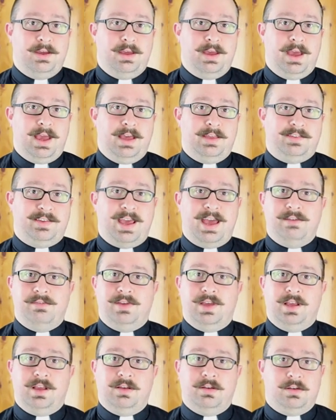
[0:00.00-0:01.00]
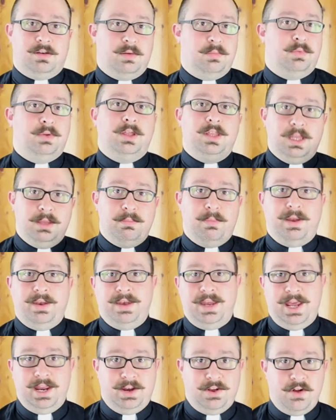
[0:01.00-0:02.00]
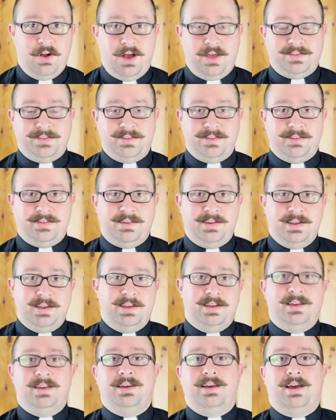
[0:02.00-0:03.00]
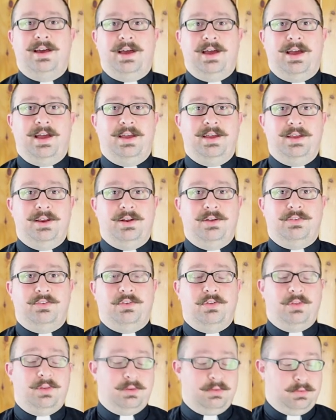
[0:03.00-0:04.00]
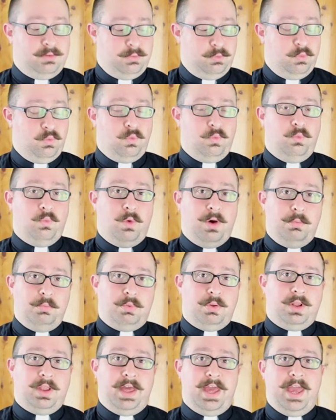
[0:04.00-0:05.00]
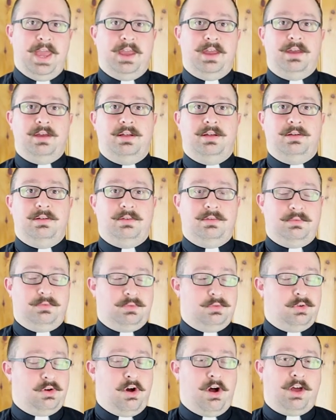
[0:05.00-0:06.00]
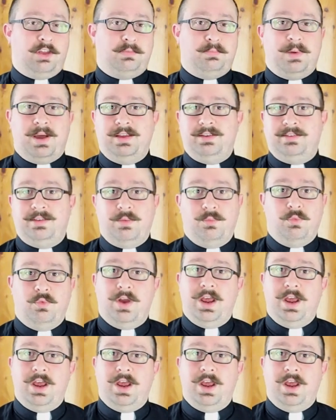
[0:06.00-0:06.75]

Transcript: as having completely mundane causes. So the one plague caused by some